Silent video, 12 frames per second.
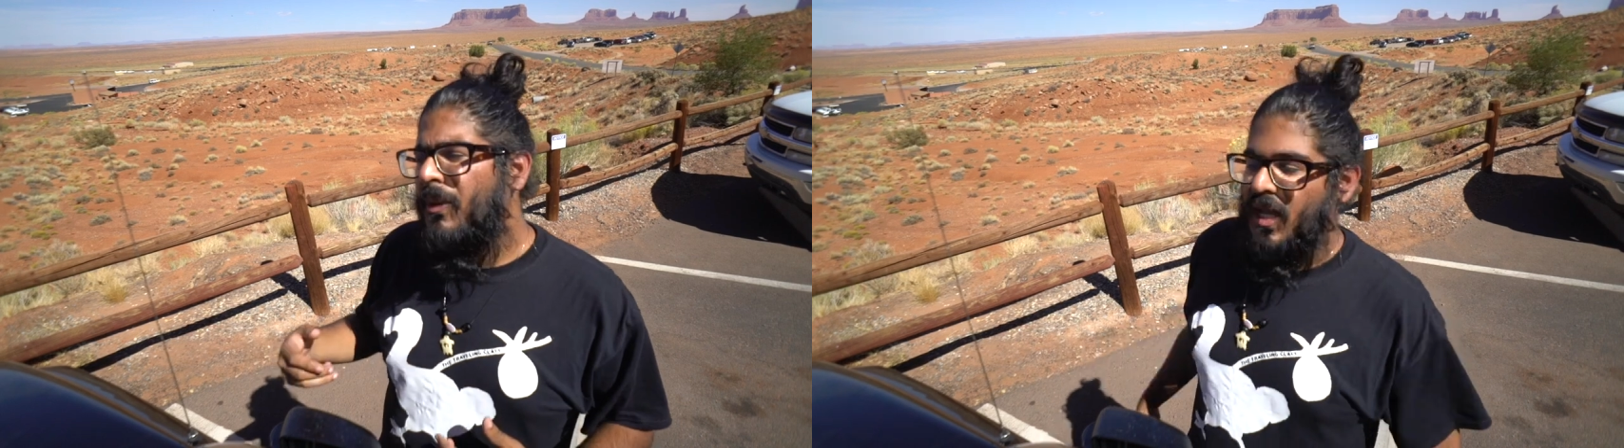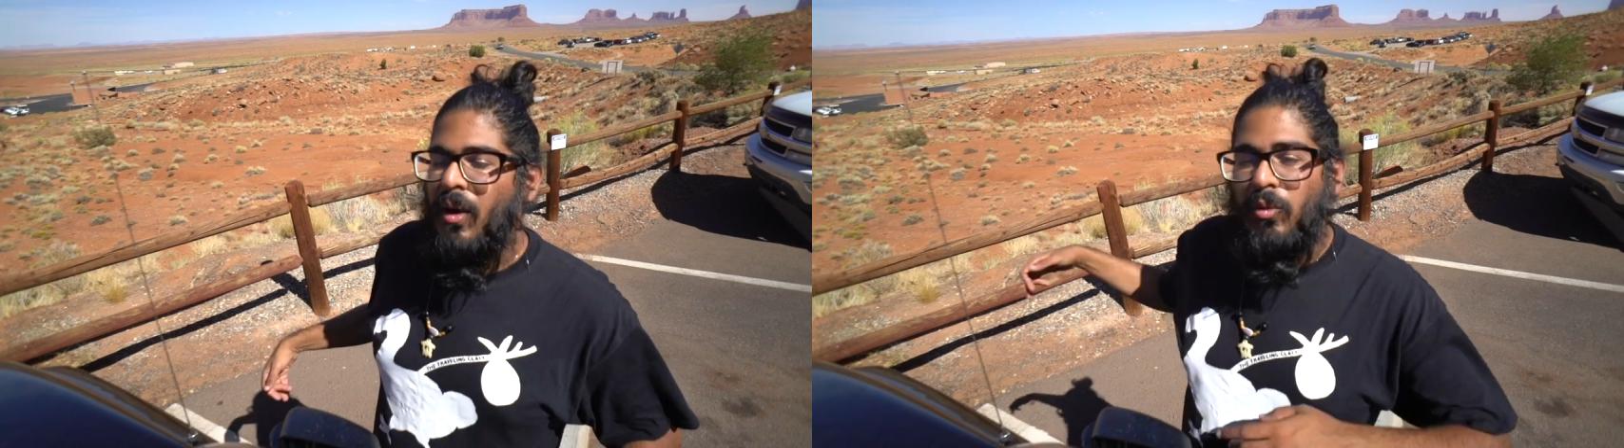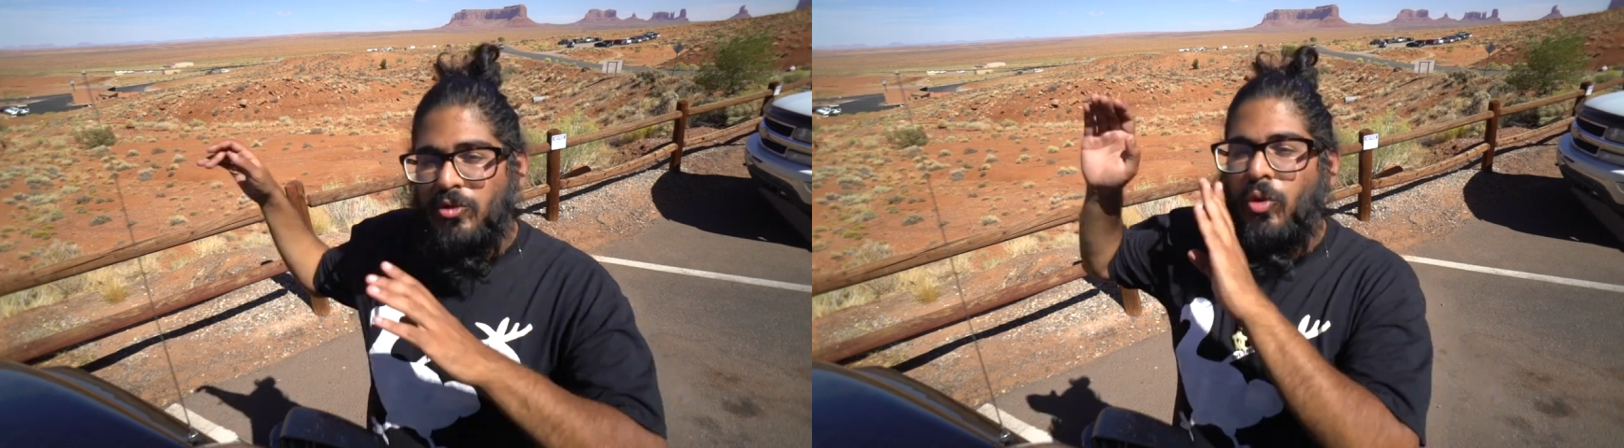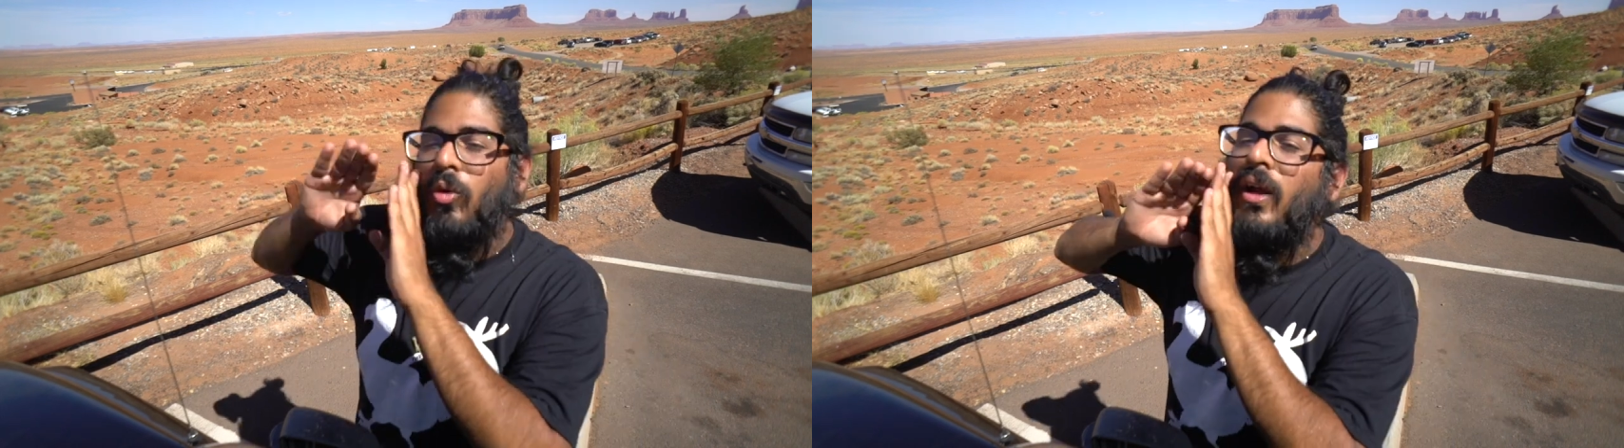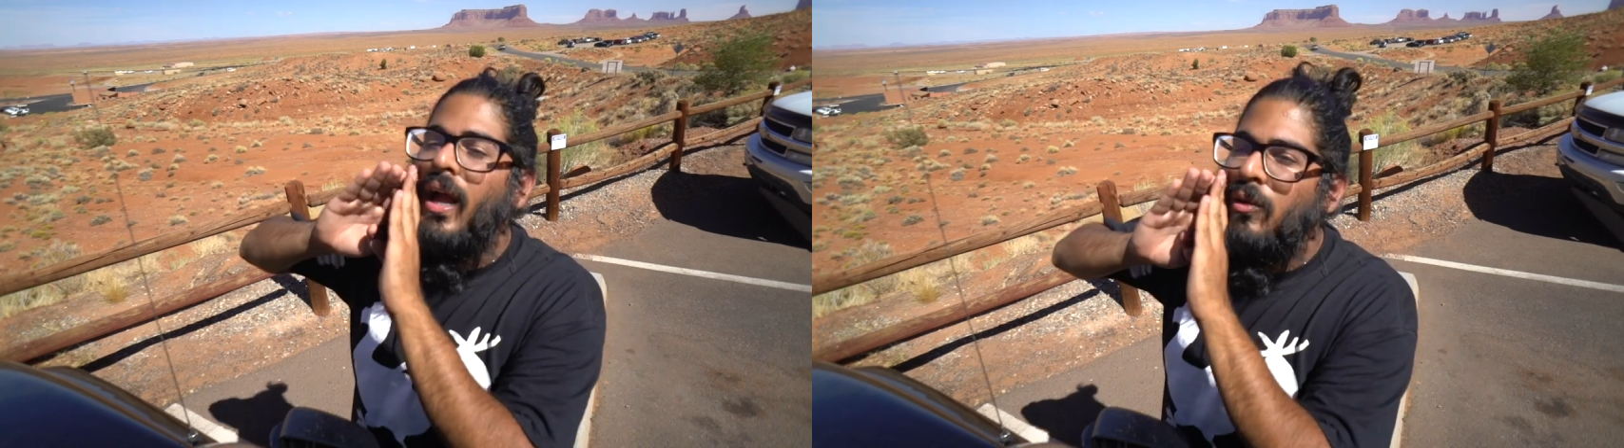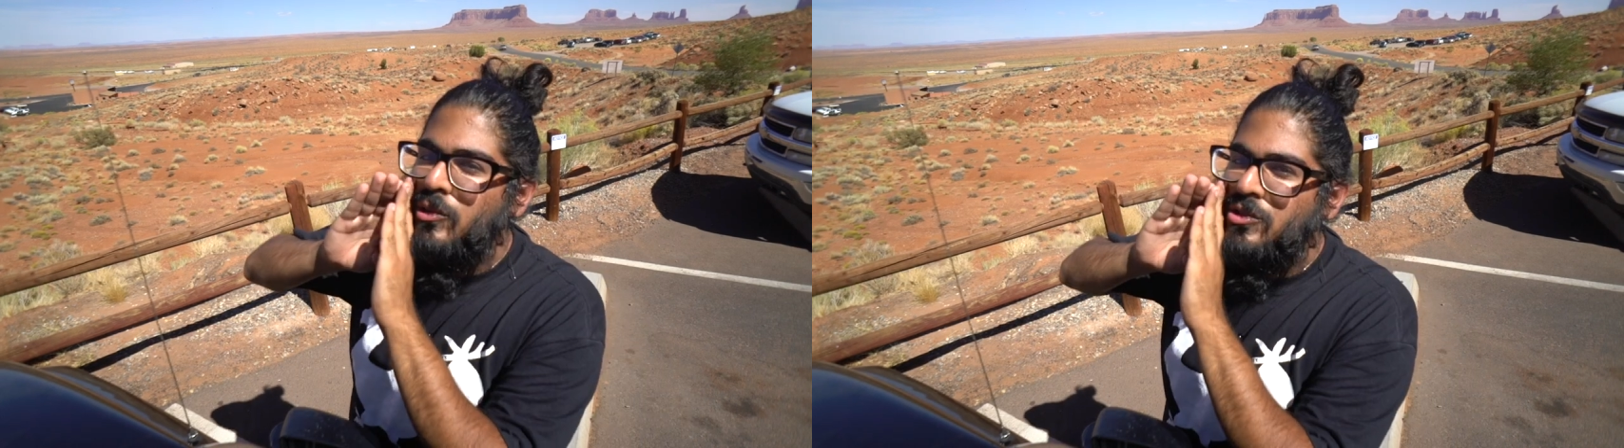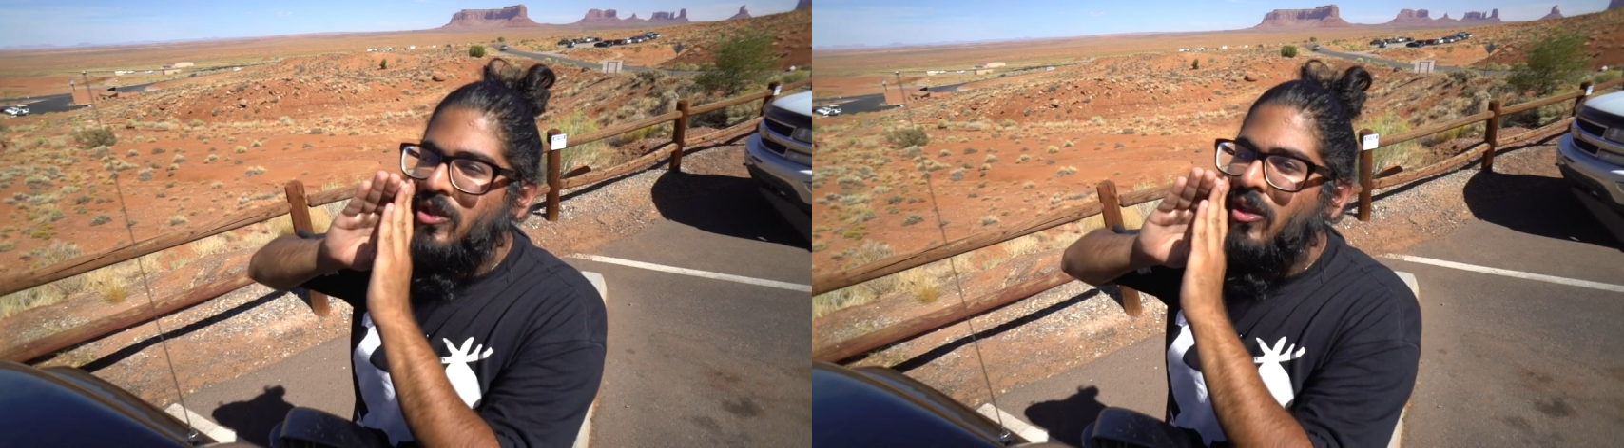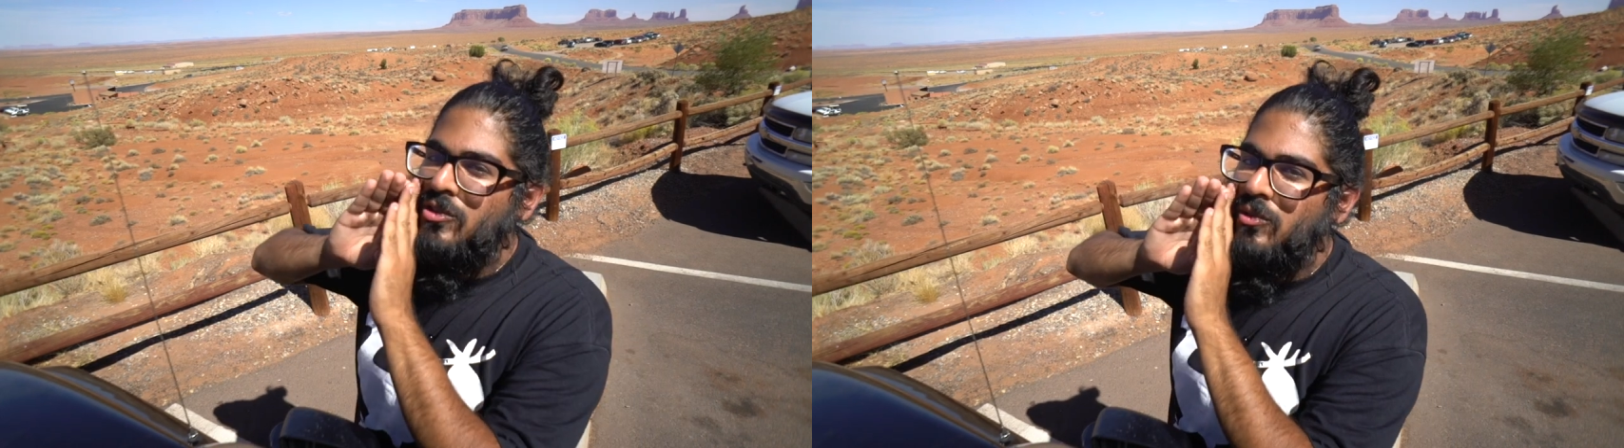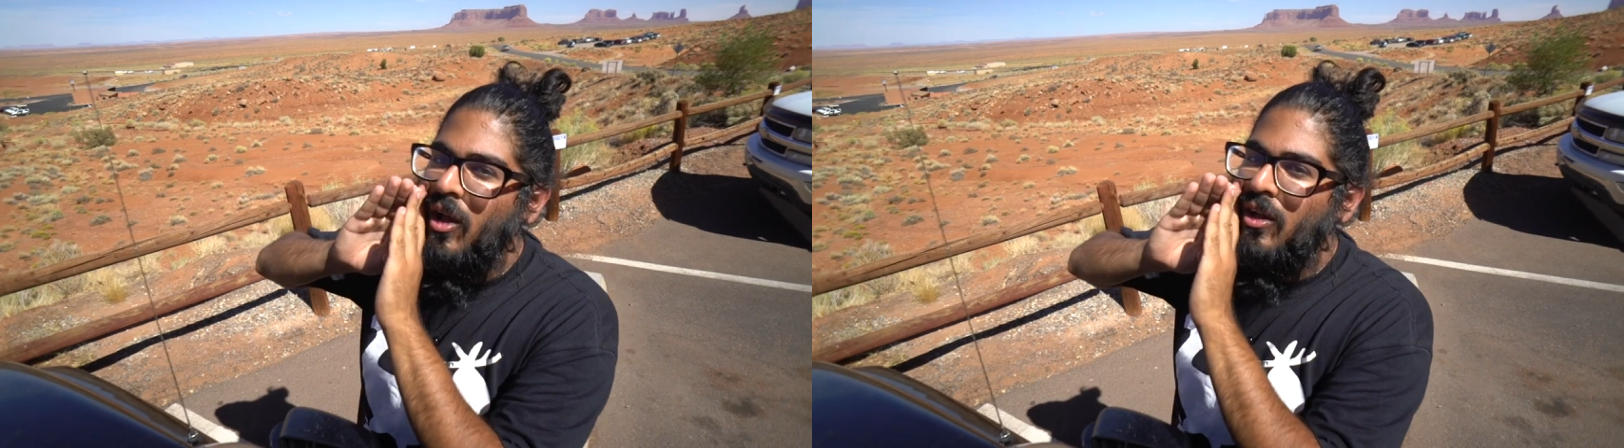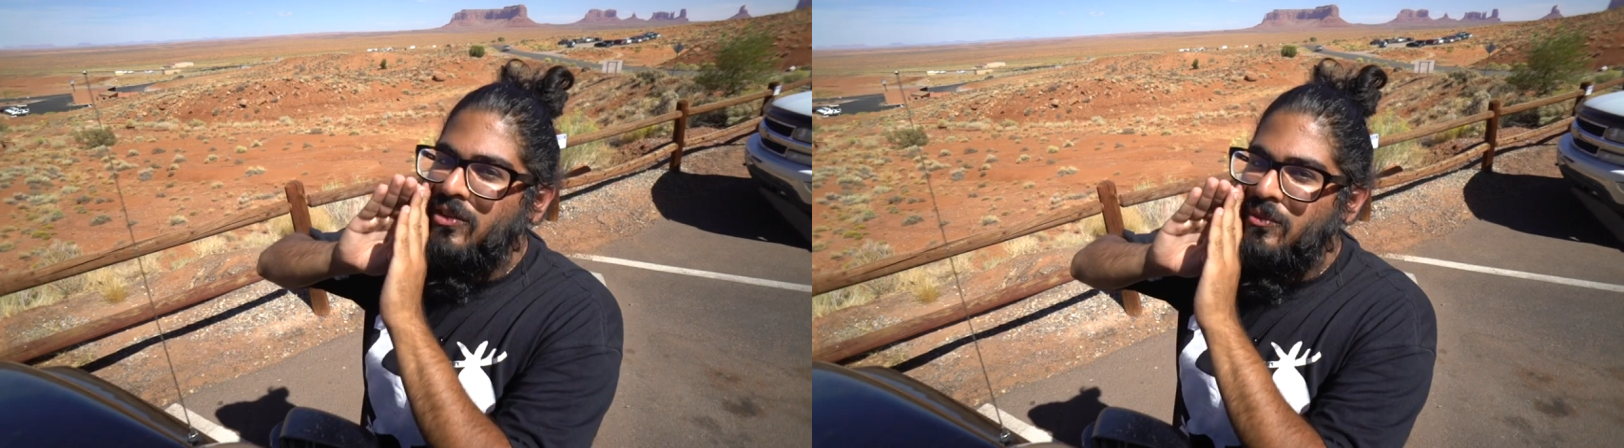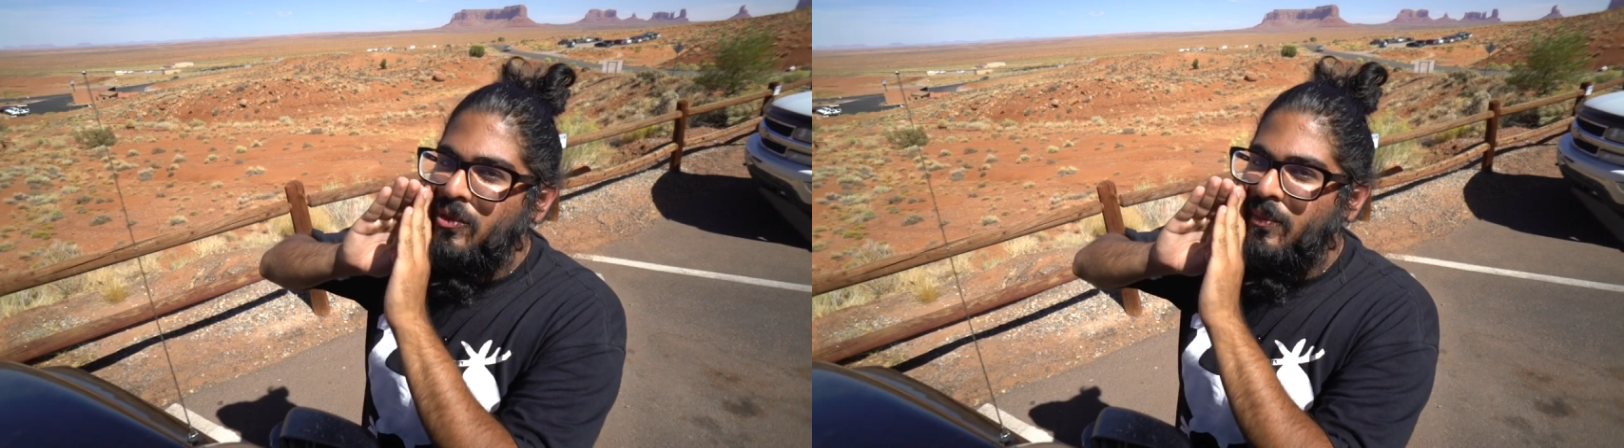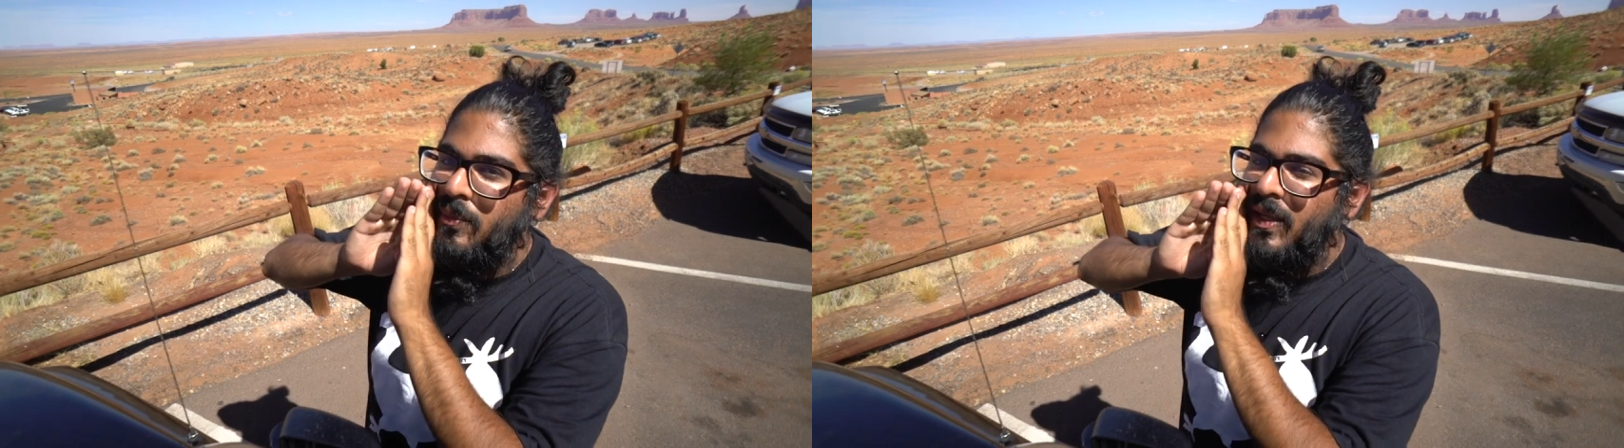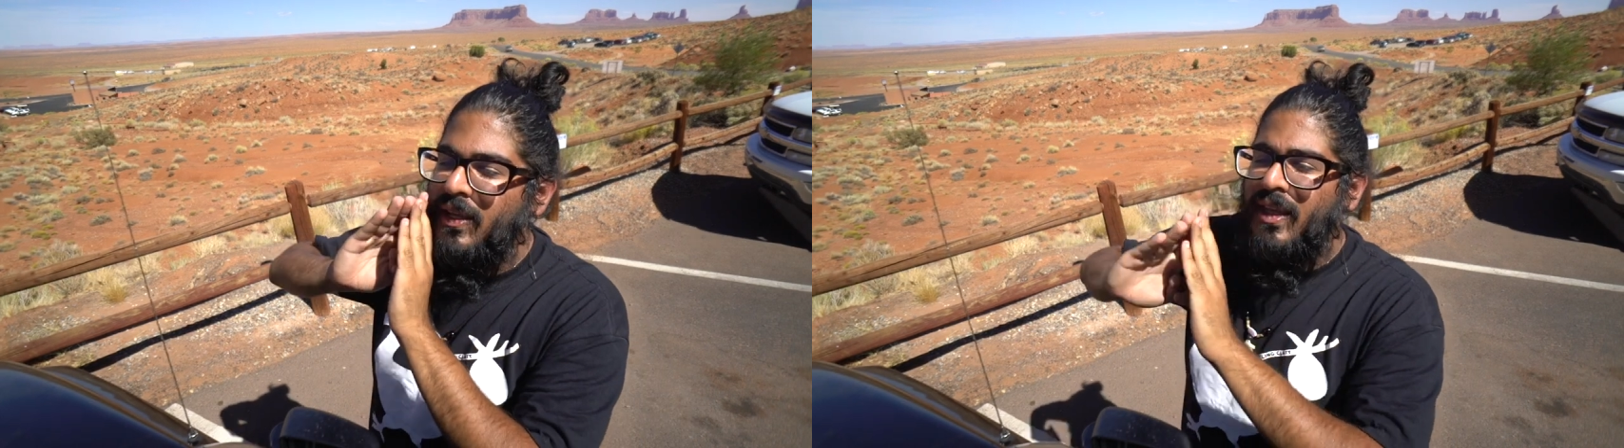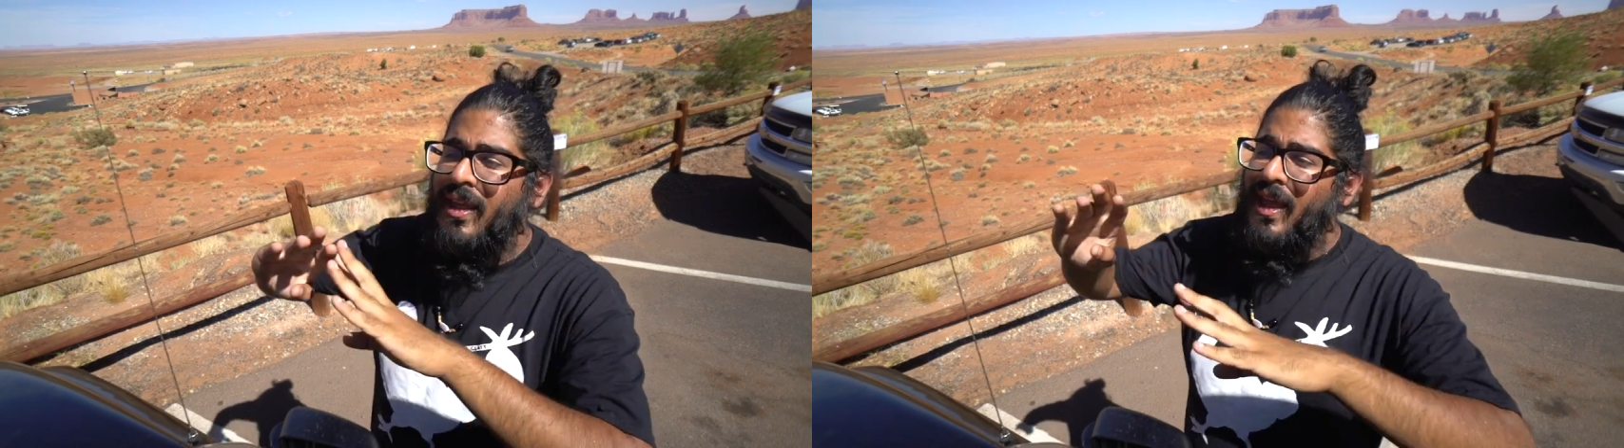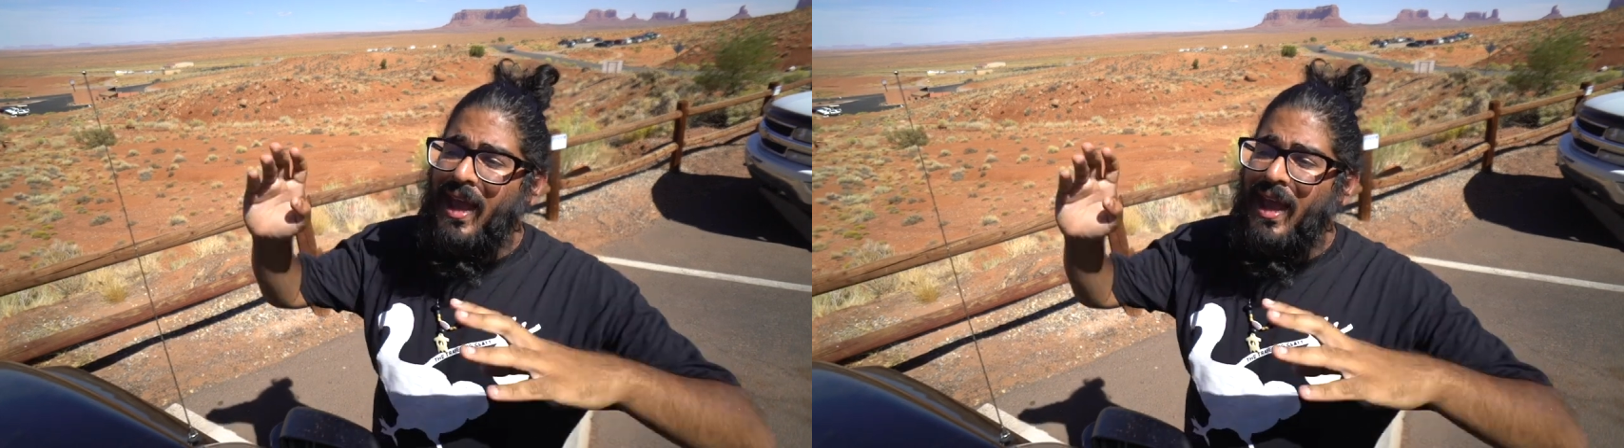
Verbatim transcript: our tour guide, which is also an awesome human being.